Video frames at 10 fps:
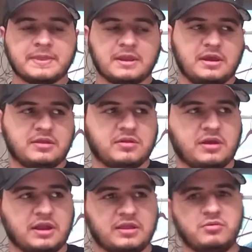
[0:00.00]
It's
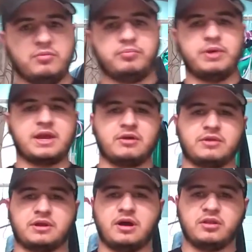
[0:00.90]
like you pick out
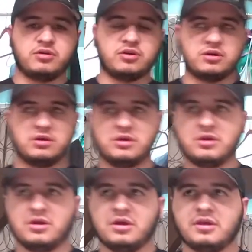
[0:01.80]
the color,
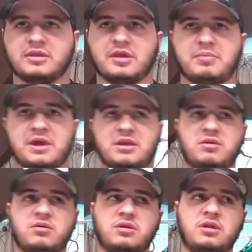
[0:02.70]
you
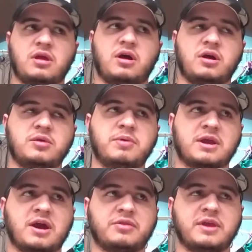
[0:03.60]

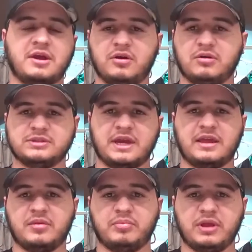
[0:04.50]
pick out the hilt
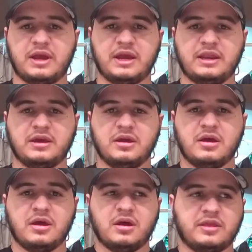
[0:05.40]
and the blade,
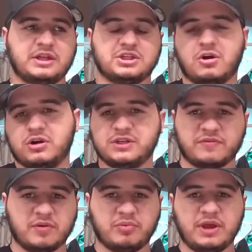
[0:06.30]
they charge you
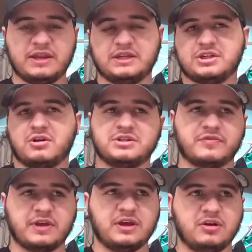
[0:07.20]
for the blade, they charge you
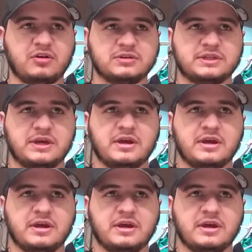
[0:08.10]
for the hilt.